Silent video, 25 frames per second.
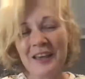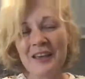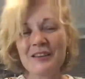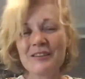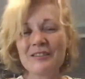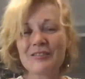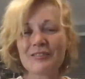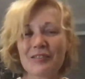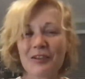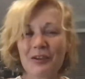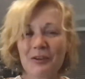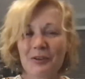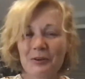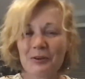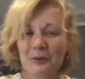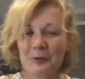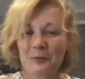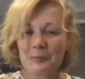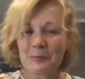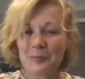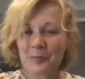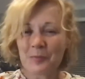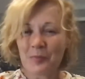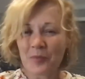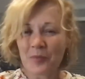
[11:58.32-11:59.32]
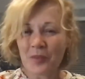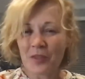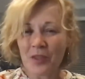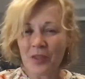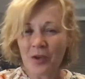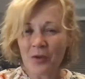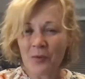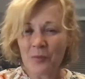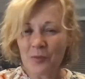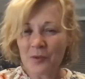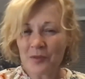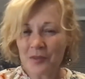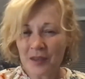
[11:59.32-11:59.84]
So
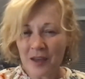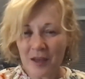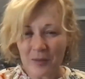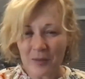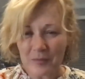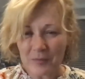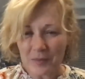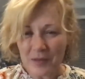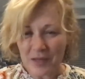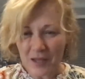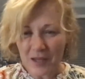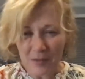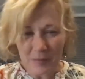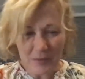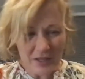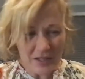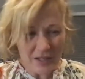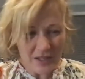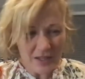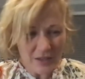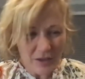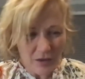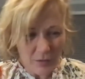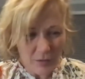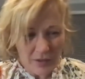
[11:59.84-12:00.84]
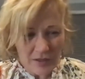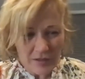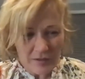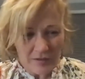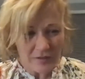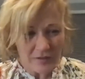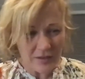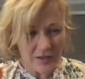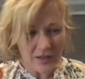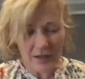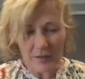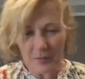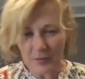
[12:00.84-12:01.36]
without becoming
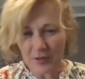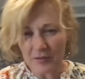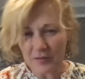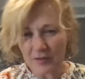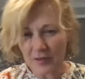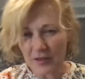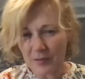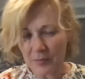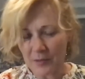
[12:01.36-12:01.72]
egoistic, I'm not saying